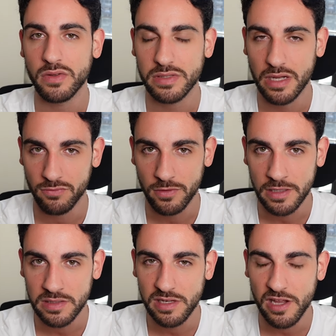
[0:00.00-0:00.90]
of those
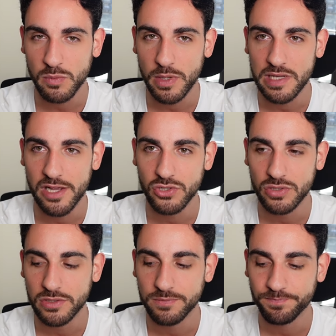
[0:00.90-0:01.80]
unrealistic
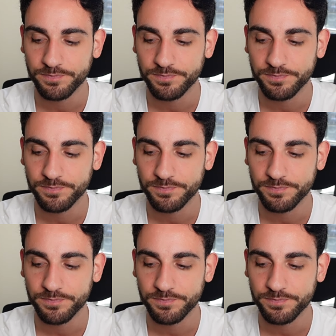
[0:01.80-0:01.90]
expectations.